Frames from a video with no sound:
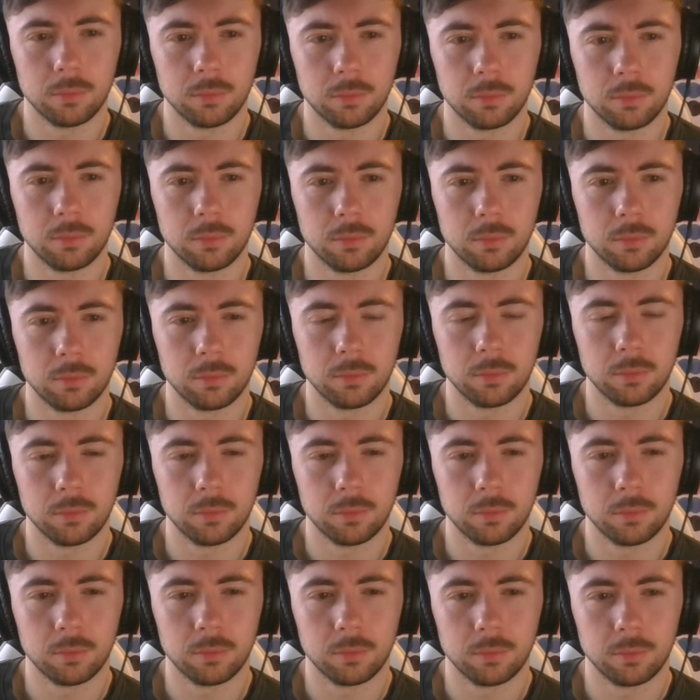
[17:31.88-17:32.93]

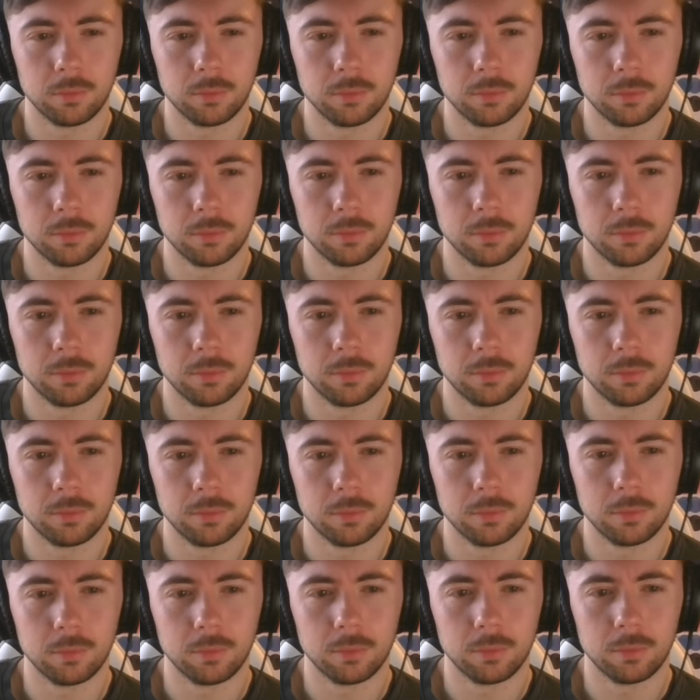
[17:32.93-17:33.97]

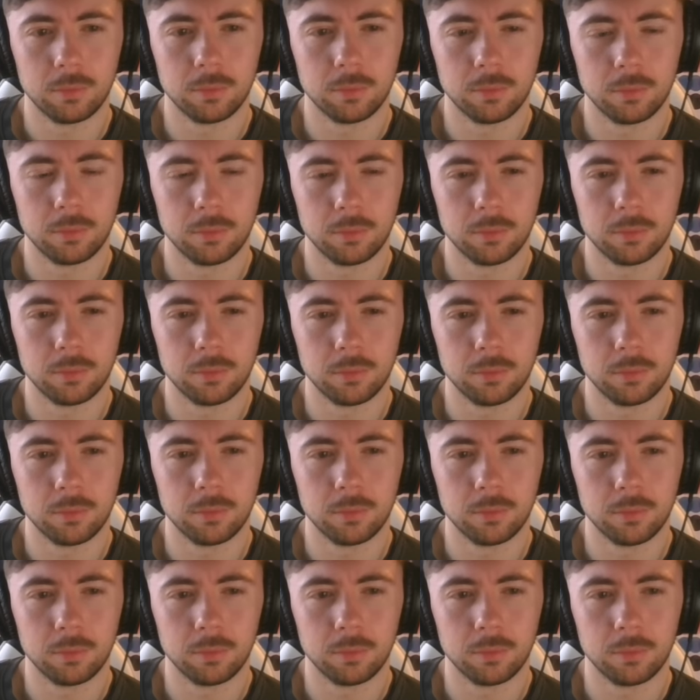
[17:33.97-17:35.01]

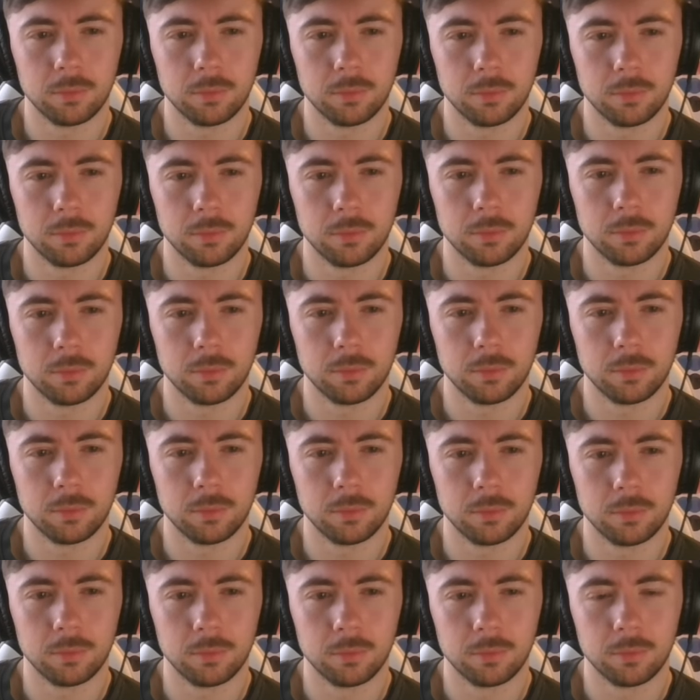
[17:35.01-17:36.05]

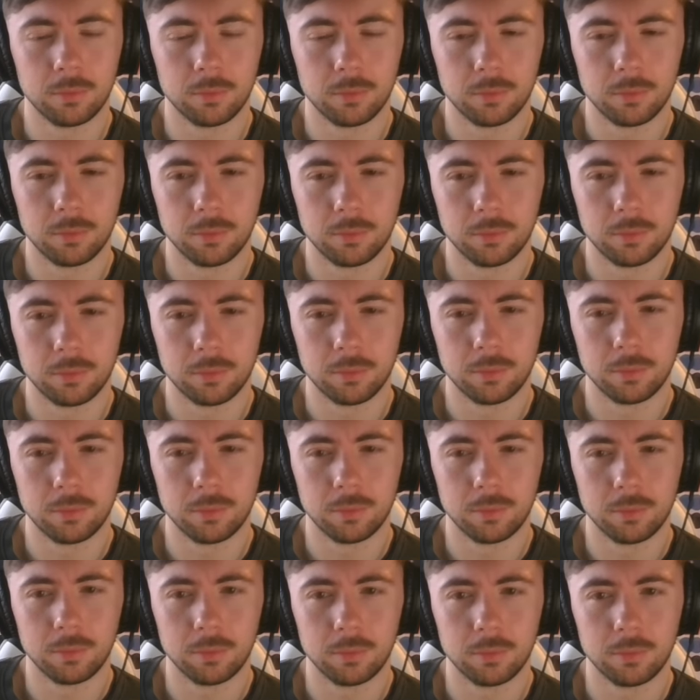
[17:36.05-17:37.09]

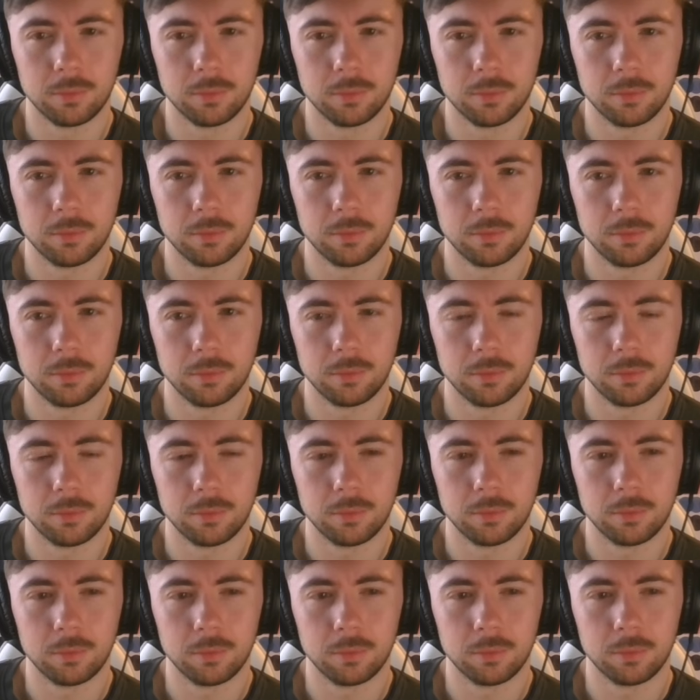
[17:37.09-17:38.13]

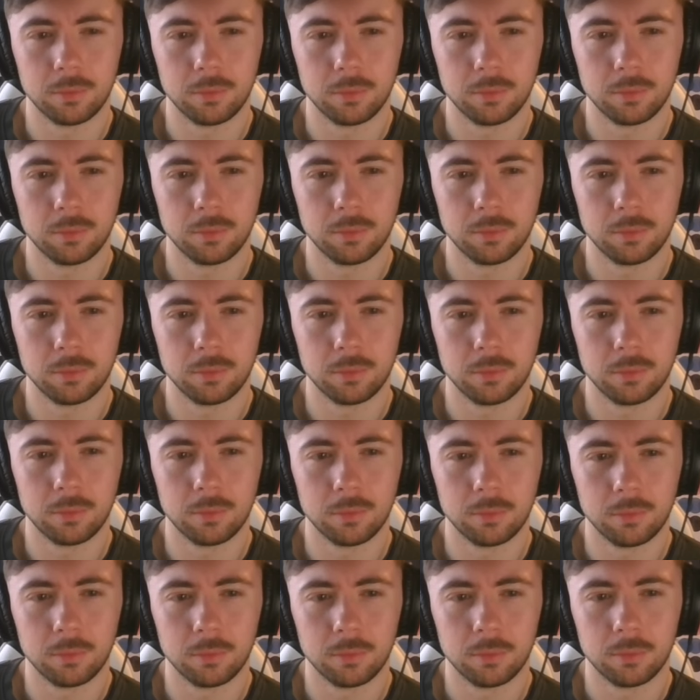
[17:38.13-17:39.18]

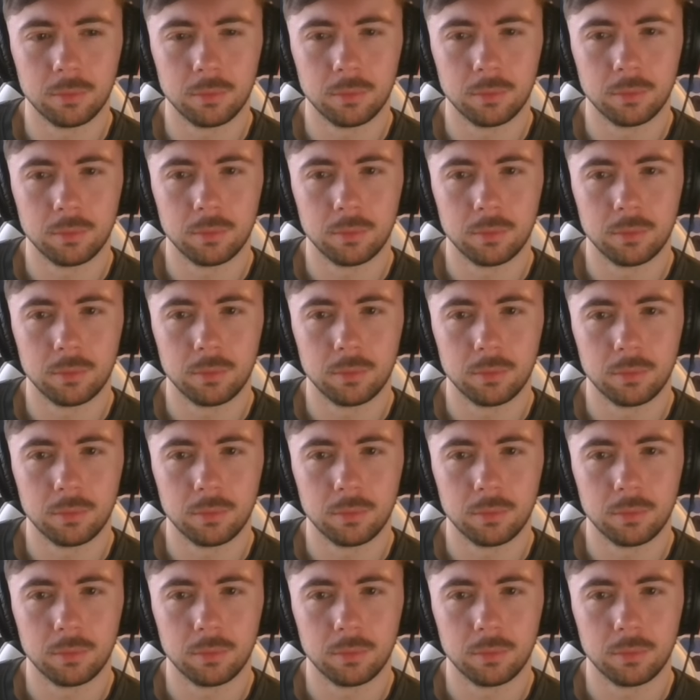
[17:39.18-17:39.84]
No words are spoken by the person on screen.